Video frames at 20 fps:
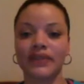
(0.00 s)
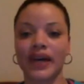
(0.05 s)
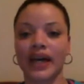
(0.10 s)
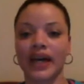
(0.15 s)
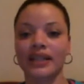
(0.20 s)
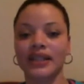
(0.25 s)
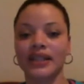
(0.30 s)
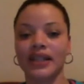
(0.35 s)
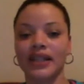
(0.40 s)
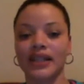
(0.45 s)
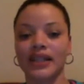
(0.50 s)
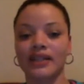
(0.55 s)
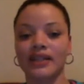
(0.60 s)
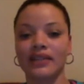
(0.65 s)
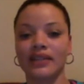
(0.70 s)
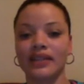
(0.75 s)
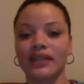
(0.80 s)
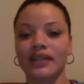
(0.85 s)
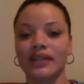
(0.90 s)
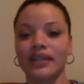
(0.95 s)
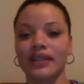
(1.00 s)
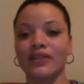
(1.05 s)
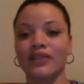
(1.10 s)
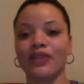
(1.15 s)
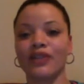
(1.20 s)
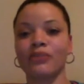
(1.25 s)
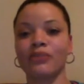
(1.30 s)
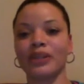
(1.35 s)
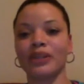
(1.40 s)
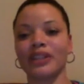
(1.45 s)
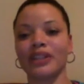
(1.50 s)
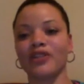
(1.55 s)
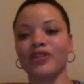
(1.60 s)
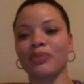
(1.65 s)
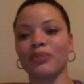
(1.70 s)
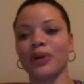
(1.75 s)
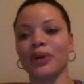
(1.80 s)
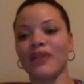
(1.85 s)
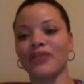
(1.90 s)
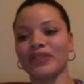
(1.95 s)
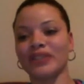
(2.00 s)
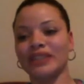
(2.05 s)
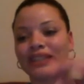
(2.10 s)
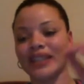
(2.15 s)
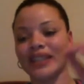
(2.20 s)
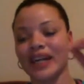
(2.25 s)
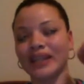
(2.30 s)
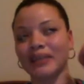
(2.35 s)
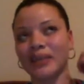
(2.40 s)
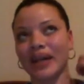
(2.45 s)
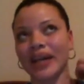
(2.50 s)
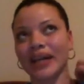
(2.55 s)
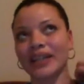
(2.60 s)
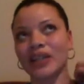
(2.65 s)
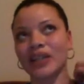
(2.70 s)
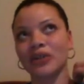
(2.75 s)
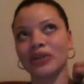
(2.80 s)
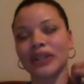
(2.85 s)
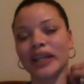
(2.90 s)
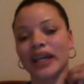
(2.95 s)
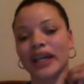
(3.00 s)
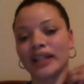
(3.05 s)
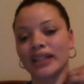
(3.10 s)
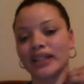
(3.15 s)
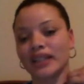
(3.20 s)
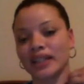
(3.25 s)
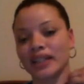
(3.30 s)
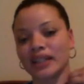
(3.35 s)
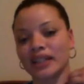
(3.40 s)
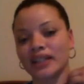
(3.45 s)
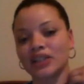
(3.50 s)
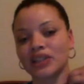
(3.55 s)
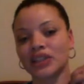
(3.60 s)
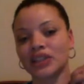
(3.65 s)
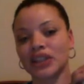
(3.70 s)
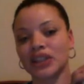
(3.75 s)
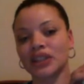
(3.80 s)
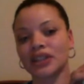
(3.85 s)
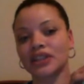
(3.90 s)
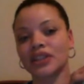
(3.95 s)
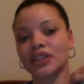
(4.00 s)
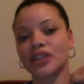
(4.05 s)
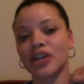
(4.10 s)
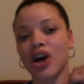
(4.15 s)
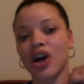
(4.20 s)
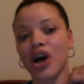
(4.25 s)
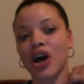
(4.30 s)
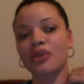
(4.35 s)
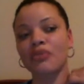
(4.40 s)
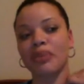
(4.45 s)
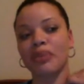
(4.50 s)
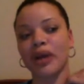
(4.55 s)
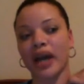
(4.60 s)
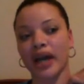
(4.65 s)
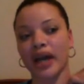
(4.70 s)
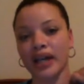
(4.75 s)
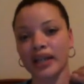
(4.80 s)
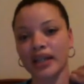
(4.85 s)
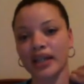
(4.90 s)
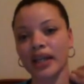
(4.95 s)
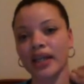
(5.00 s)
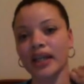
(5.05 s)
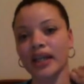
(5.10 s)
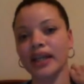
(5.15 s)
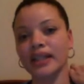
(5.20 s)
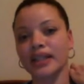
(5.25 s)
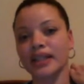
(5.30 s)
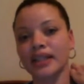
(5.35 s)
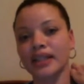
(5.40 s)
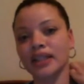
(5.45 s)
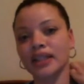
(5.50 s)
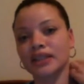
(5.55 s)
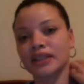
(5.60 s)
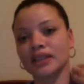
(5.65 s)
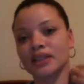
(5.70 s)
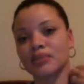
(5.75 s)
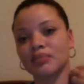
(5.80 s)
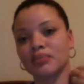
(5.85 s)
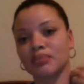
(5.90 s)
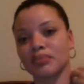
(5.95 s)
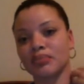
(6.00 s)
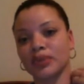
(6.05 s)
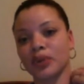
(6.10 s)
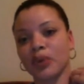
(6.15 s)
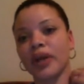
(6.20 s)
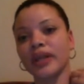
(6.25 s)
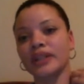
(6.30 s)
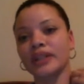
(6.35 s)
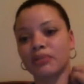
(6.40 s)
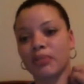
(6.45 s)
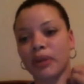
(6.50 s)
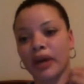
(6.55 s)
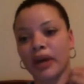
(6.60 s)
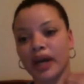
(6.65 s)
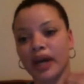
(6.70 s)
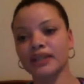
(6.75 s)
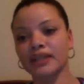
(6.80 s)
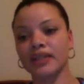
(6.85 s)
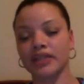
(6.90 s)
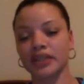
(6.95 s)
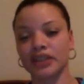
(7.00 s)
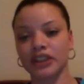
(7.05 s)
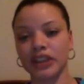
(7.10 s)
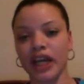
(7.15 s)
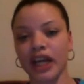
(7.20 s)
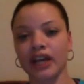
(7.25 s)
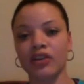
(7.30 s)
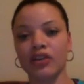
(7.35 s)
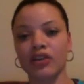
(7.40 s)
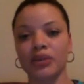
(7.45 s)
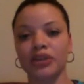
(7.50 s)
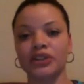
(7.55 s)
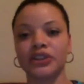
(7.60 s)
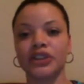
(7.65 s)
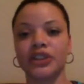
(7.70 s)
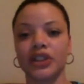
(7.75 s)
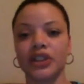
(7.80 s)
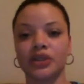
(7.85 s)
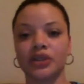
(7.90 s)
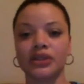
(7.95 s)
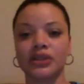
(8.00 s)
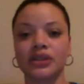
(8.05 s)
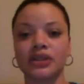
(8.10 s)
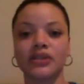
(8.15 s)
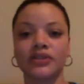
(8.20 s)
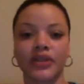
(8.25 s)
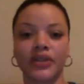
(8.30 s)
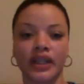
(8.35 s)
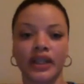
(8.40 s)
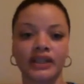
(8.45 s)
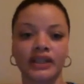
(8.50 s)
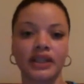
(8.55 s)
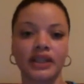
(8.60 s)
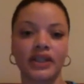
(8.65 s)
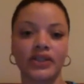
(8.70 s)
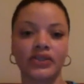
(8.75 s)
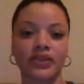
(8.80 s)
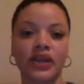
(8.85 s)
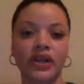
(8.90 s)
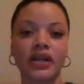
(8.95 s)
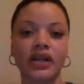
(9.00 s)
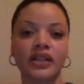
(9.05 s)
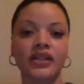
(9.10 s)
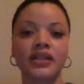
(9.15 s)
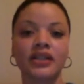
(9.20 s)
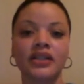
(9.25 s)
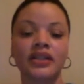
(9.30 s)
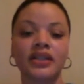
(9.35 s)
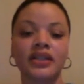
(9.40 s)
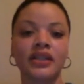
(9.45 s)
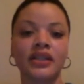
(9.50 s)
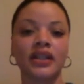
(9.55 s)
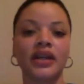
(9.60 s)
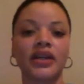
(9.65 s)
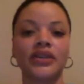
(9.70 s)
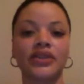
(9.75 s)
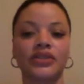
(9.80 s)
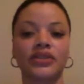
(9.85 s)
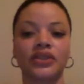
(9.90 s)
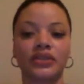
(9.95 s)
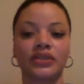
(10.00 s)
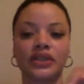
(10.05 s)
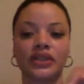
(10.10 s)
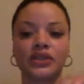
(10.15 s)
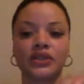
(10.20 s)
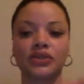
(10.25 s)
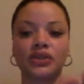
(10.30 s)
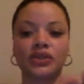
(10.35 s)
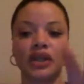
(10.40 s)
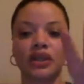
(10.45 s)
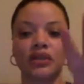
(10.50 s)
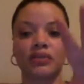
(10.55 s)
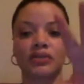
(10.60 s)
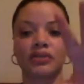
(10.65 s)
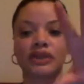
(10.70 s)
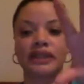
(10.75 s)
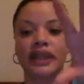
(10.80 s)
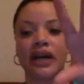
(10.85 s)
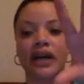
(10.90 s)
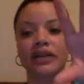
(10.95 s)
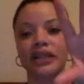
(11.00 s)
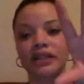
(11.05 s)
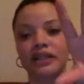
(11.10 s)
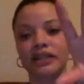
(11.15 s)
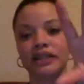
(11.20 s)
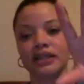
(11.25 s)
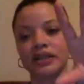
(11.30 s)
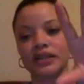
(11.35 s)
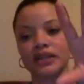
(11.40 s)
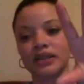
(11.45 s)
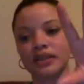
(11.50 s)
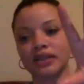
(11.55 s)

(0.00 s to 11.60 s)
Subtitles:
to the fact that if we believe prophecy, I know that she's gone back, and I think she's going to pass under the shadow when she goes to Base Rock under those two stallions.